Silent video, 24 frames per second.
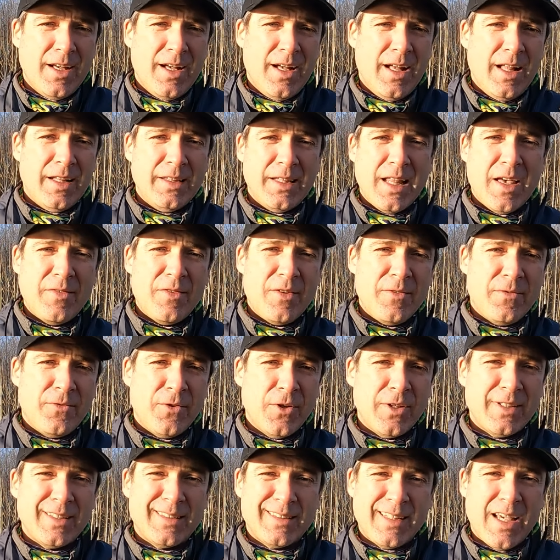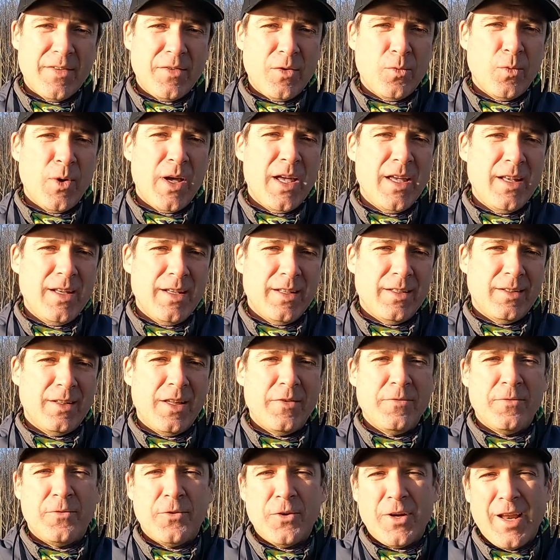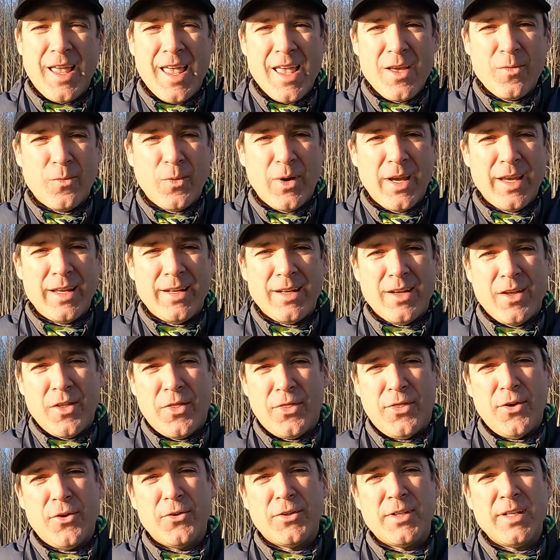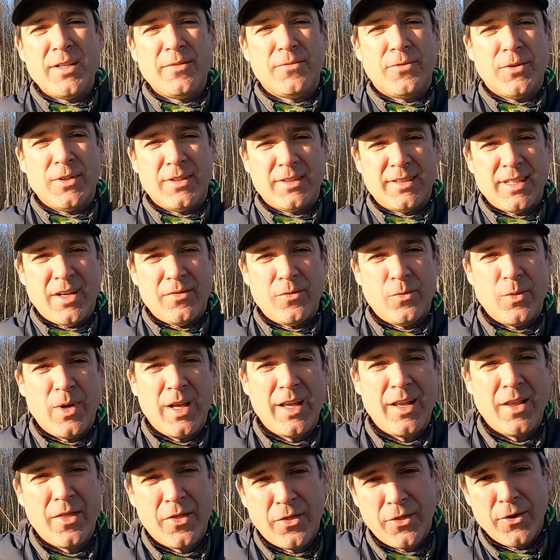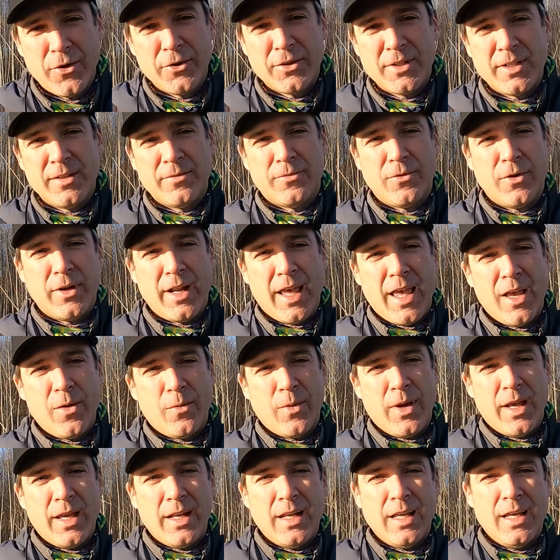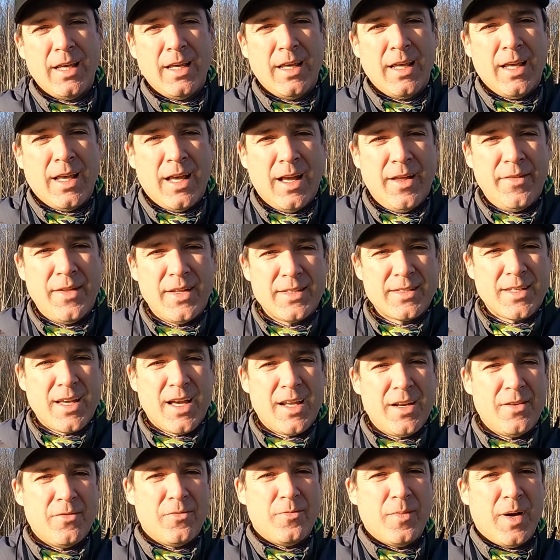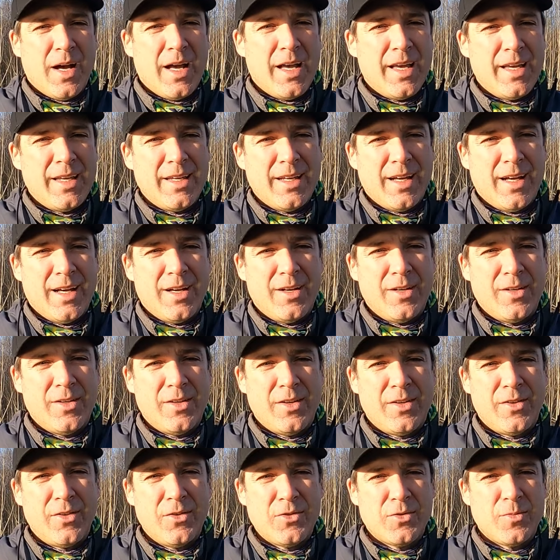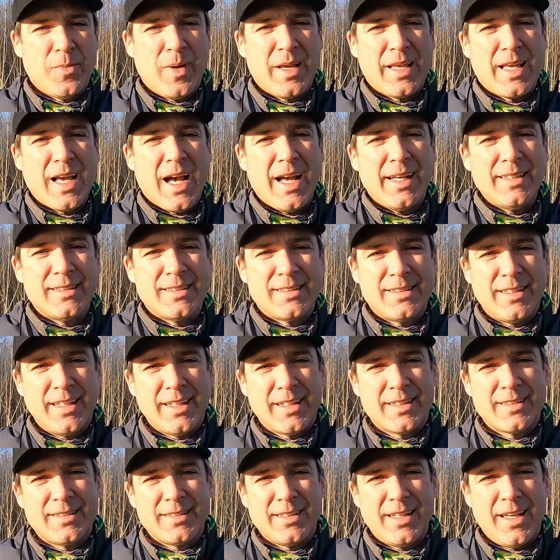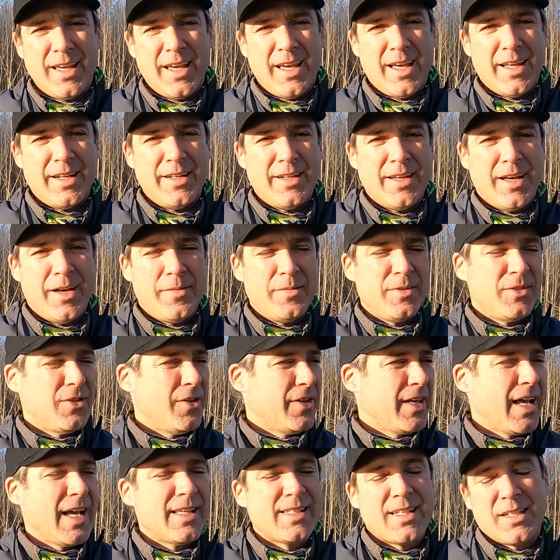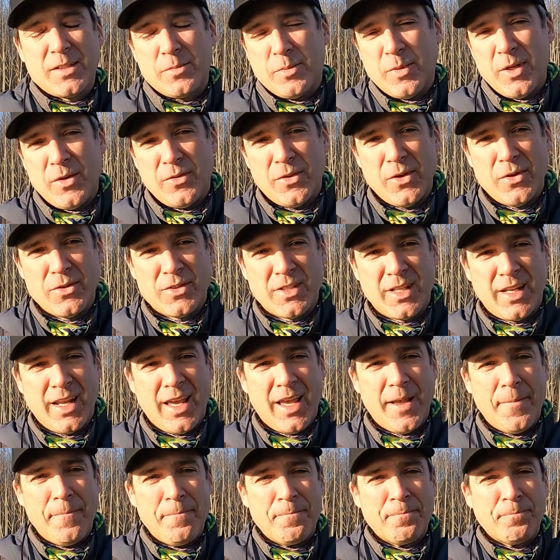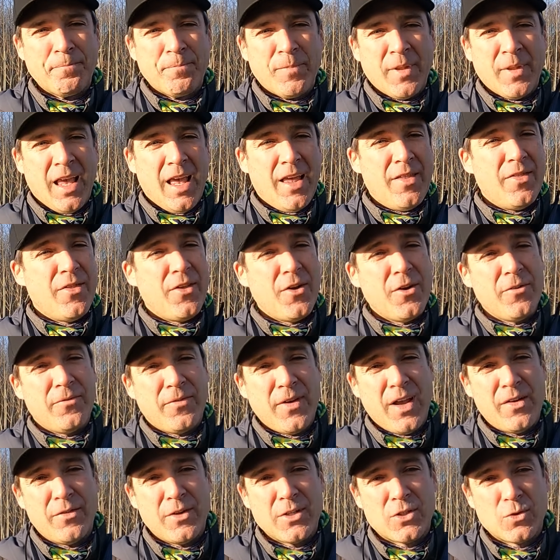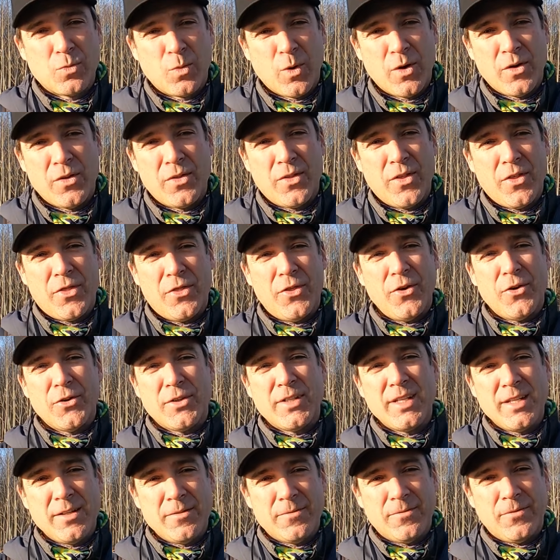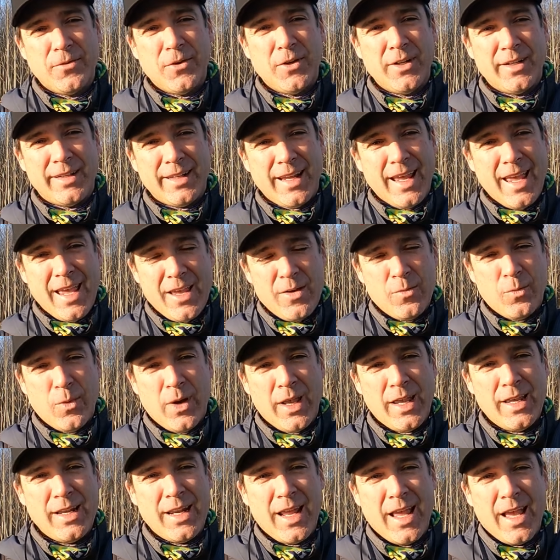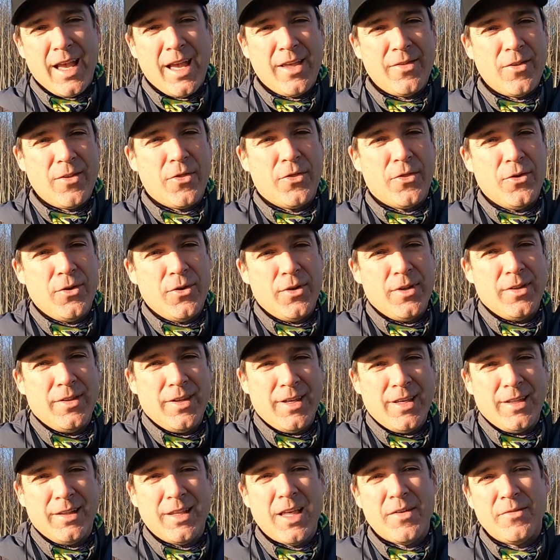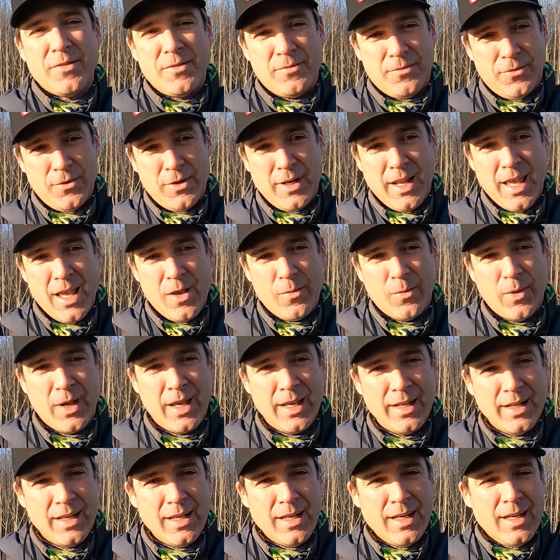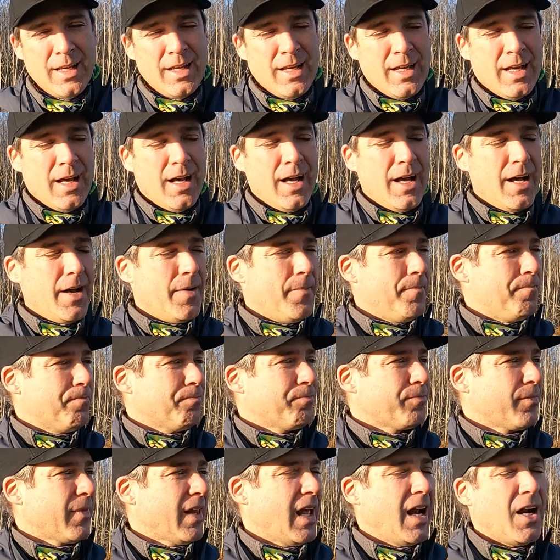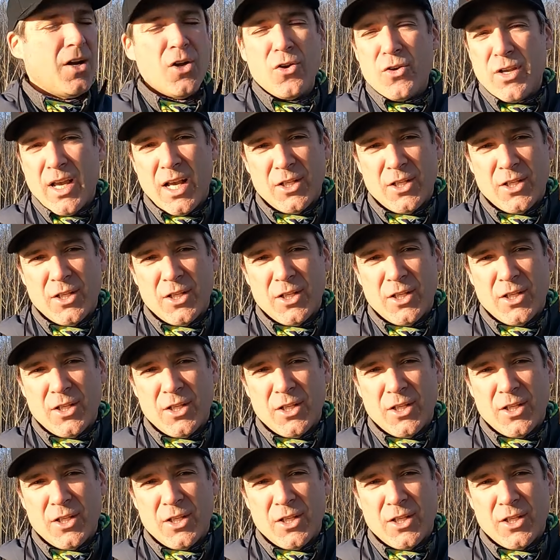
uh, eleven foot seven weight, an eleven foot eight weight, a thirteen foot seven weight, and thirteen foot eight weight. Uh, that's kind of my, uh, those are my guide sticks. And um, so the guys got to play with those today. And their favorites were the thirteen foot eight weight and the, th the eleven foot eight weight. Um, and I know